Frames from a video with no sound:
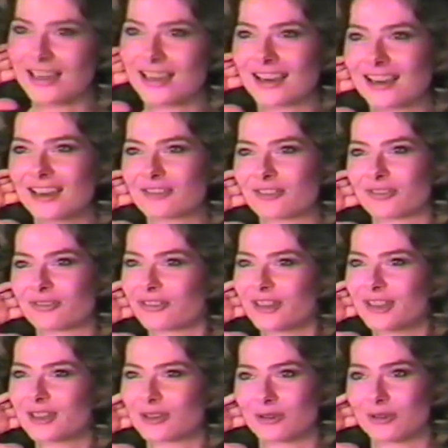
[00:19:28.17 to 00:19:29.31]
any kind of a
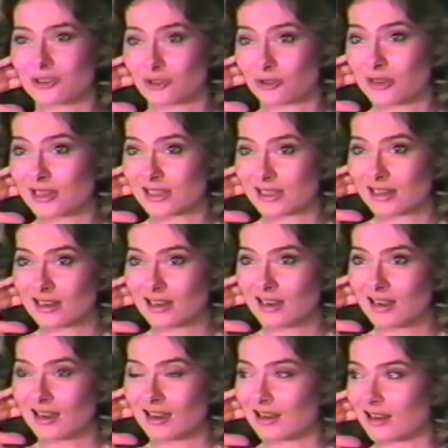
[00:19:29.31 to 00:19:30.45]
freak who enjoys
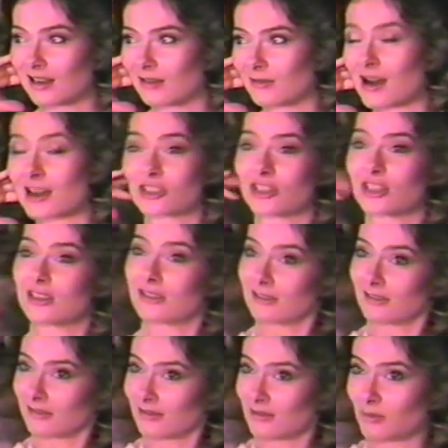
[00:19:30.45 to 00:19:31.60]
uh,
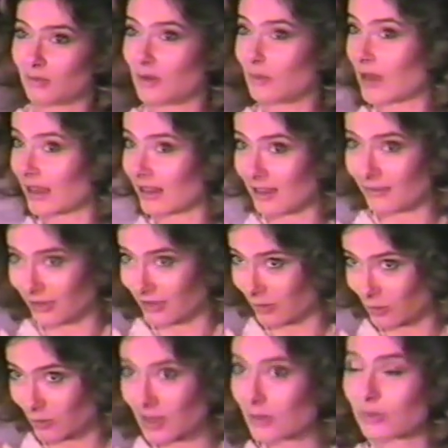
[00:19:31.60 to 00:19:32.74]
watching me make love with
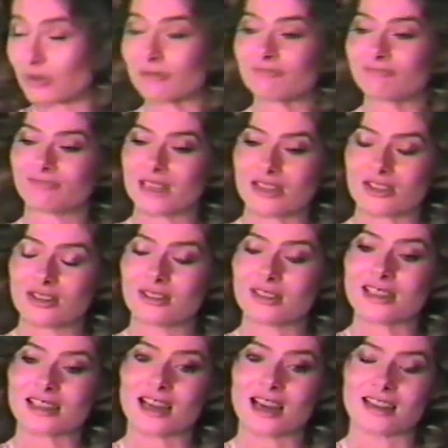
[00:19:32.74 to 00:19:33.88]
other people. That
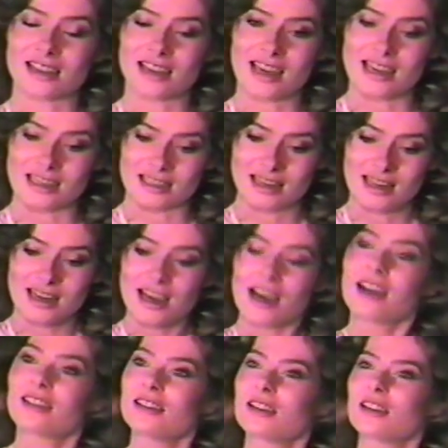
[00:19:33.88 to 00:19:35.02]
certainly is not the case.
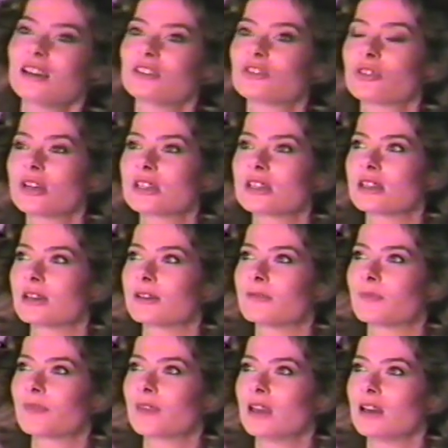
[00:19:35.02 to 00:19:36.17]
I think he enjoys the